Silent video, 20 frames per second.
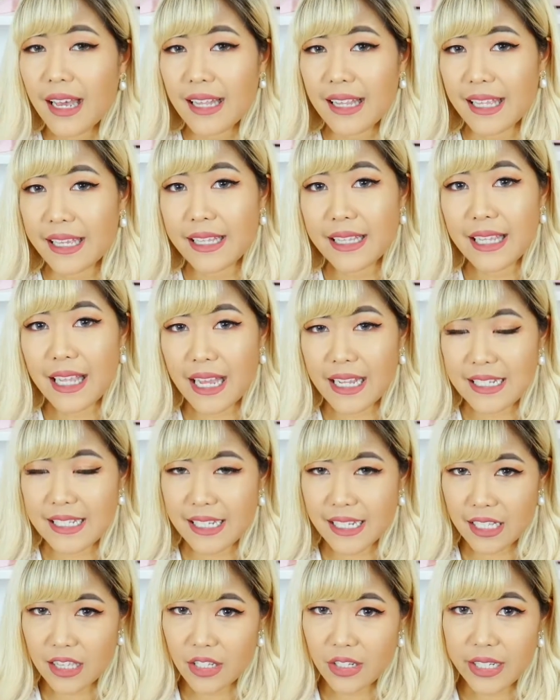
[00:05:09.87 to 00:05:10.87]
like
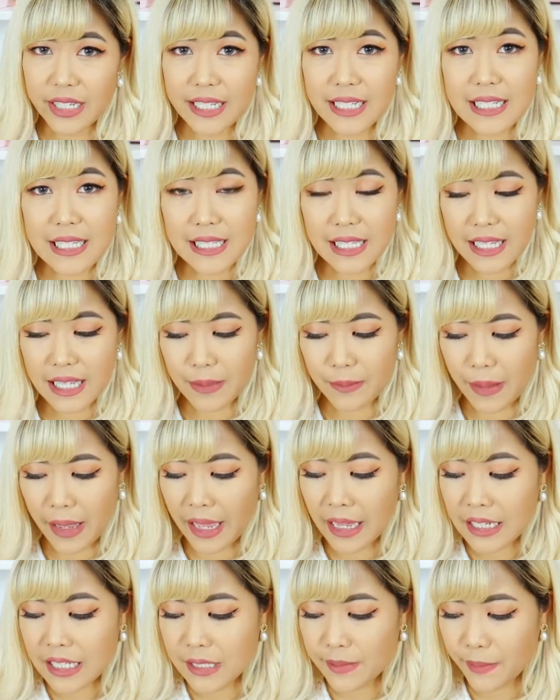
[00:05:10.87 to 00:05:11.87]
classic looking sling
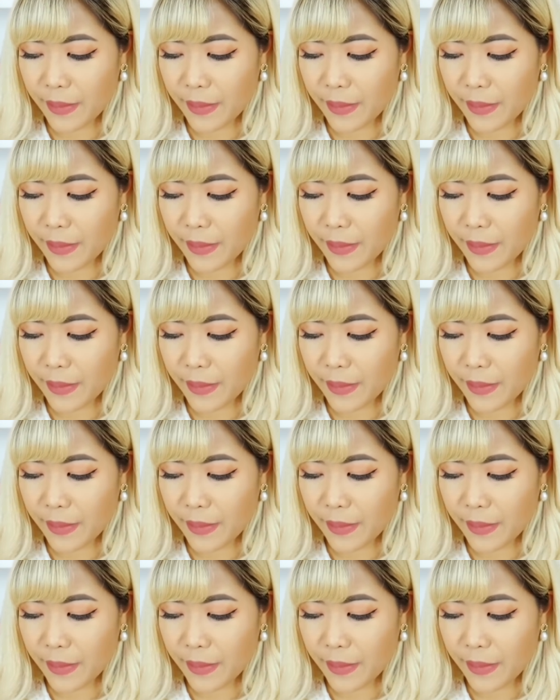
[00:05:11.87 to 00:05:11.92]
bags,